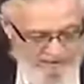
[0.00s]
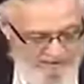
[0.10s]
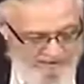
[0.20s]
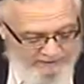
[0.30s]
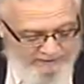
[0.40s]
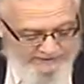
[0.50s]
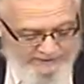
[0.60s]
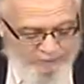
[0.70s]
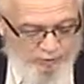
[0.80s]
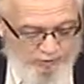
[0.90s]
Then it says
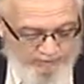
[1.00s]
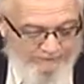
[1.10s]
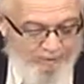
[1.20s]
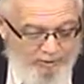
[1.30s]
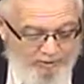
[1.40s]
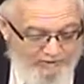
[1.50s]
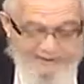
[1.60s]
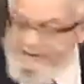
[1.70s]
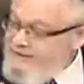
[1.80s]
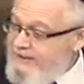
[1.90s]
uloma bo
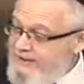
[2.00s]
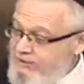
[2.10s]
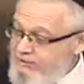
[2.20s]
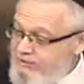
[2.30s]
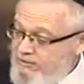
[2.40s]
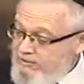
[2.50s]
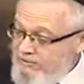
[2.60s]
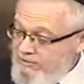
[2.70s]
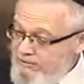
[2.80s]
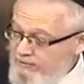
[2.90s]
hitzichecho
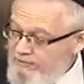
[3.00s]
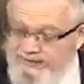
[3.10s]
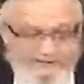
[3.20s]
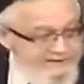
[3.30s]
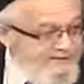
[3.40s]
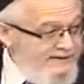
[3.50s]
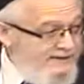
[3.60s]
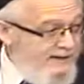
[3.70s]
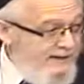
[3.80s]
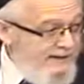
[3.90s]
right? That's
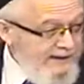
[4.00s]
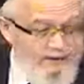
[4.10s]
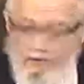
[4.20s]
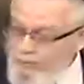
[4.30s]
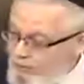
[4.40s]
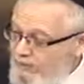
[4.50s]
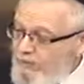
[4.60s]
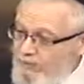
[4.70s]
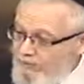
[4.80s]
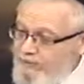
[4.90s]
the What, what,
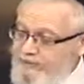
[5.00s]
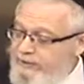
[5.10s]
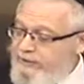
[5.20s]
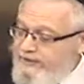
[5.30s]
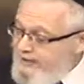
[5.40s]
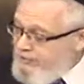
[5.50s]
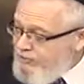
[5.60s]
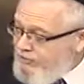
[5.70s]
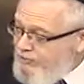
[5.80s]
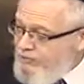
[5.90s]
what, what are you going to engage in?
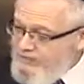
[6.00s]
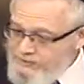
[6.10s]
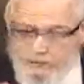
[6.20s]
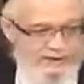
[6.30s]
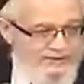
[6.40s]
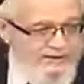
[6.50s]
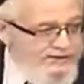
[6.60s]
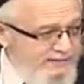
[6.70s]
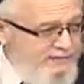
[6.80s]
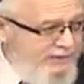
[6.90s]
What is, what is the
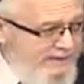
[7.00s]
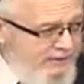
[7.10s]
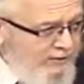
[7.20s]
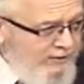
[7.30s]
subject matter you're going to